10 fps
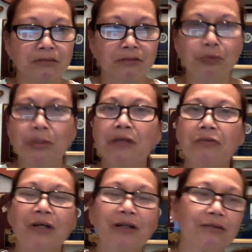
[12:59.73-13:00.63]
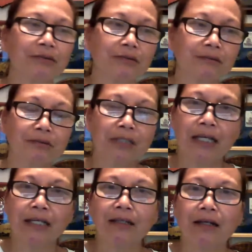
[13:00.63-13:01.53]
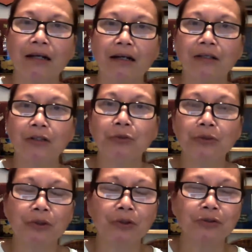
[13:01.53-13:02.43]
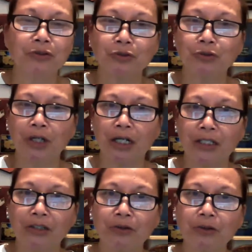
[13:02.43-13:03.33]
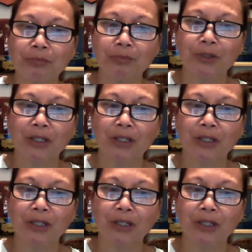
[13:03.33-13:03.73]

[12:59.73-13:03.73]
roaming around, like you would go to Europe,